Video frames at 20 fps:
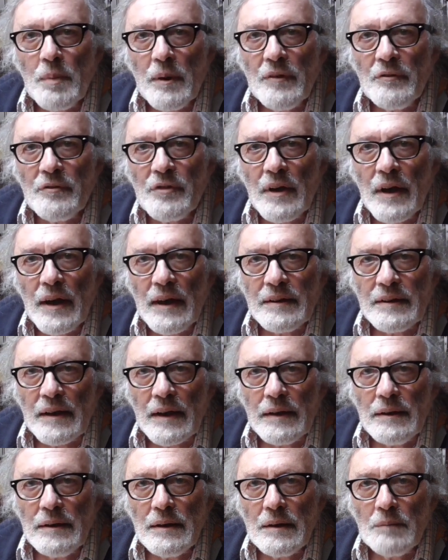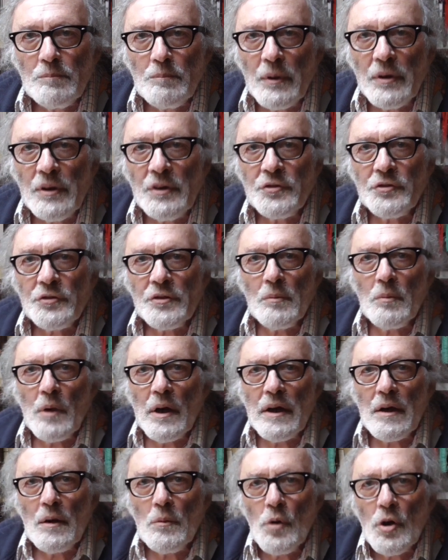a bit of a headache, but it's the
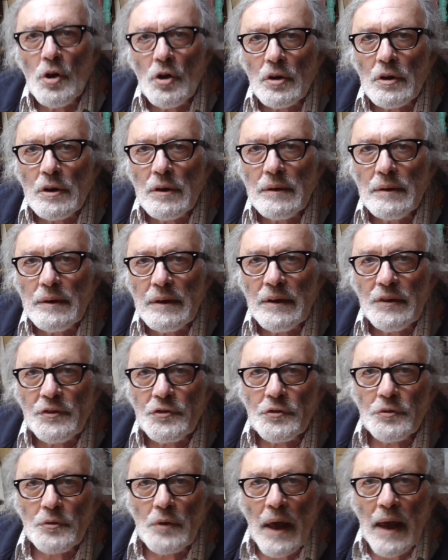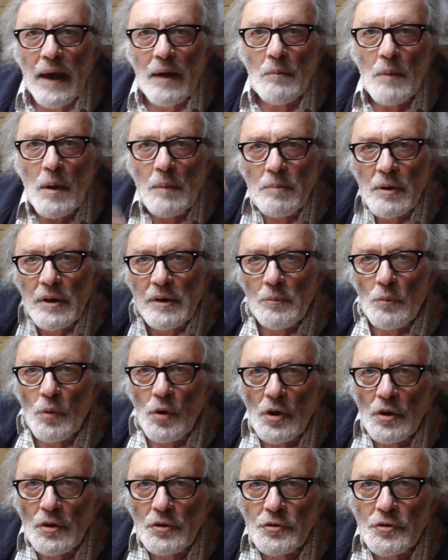way I work. It's how my brain
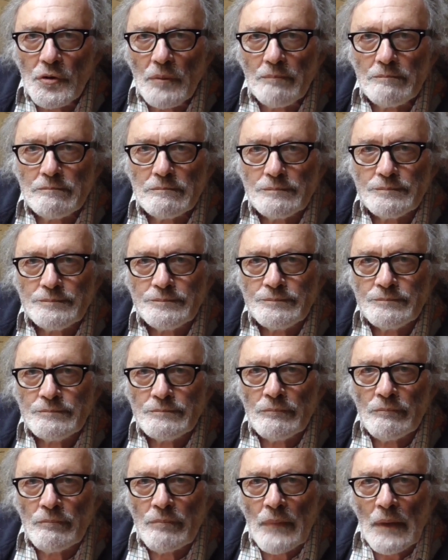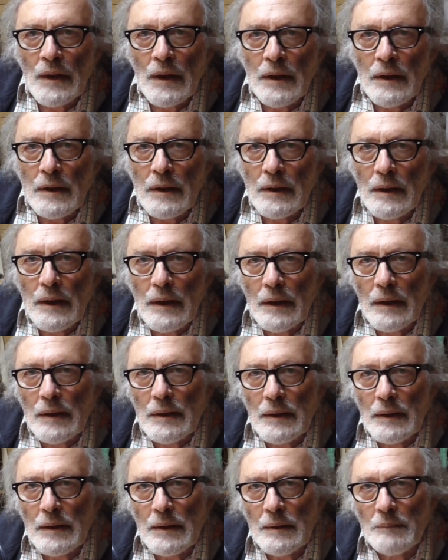works.
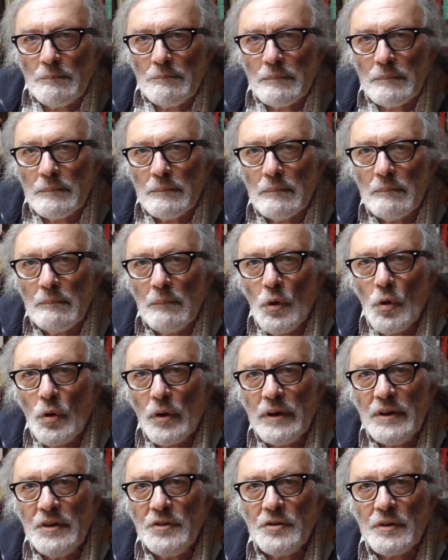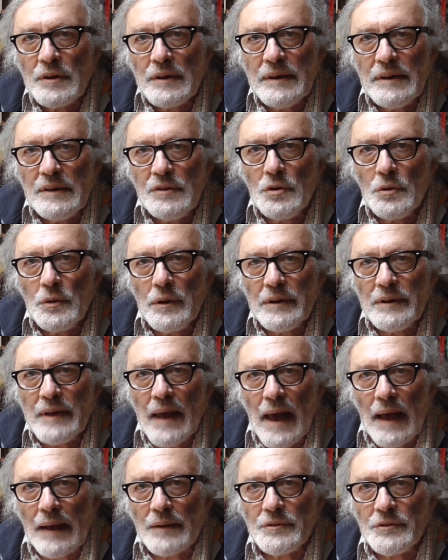More easily doing
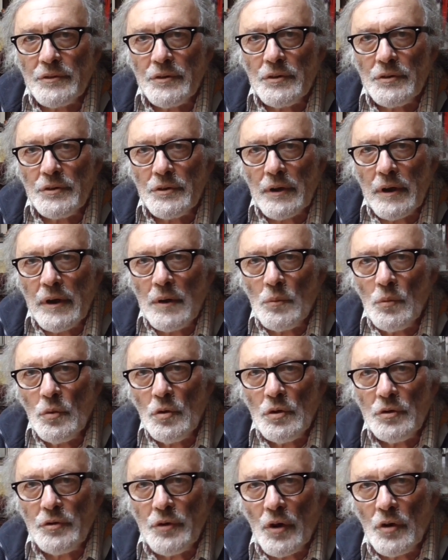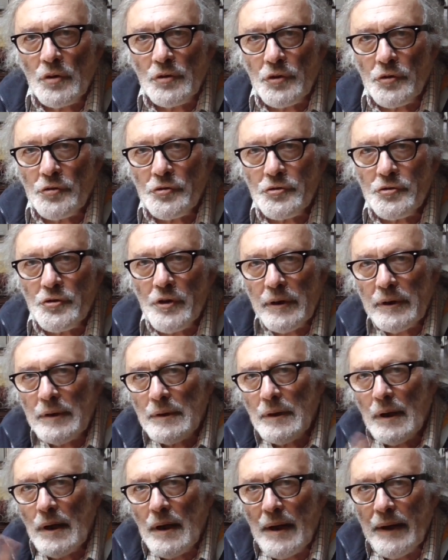that than it would on a
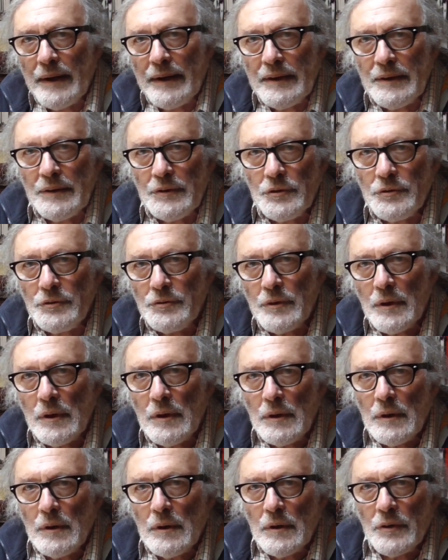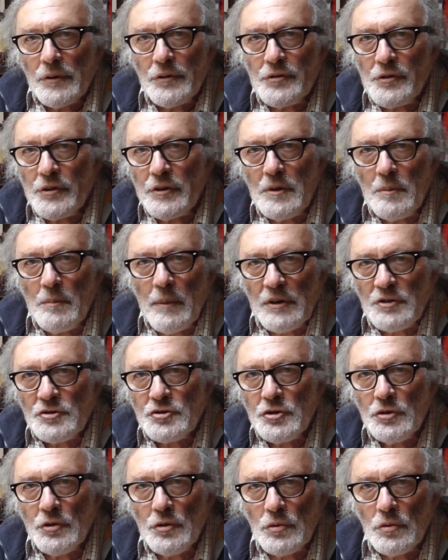straight line,
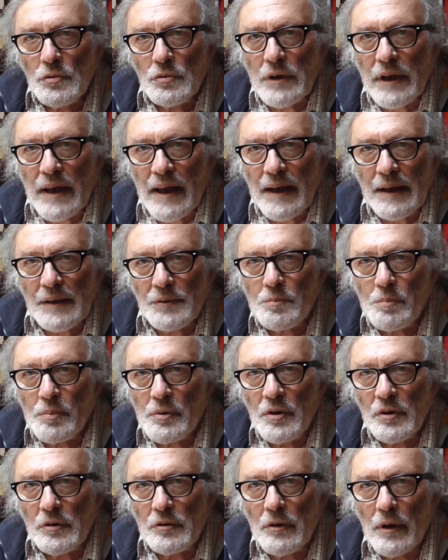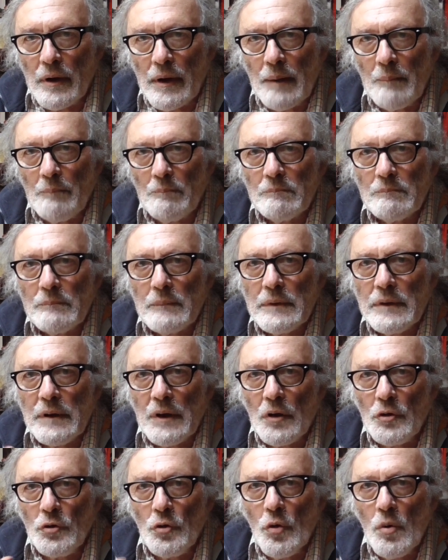three-dimensional CAD program,
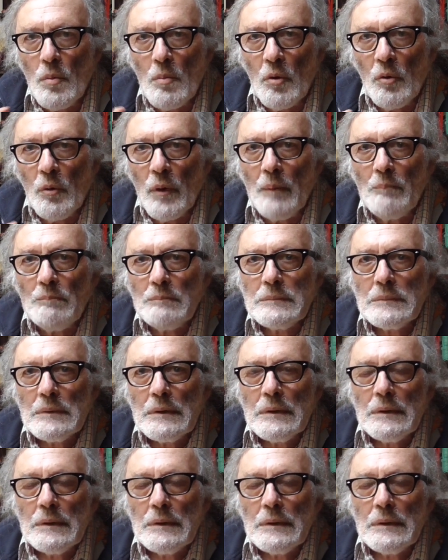you know, a normal one.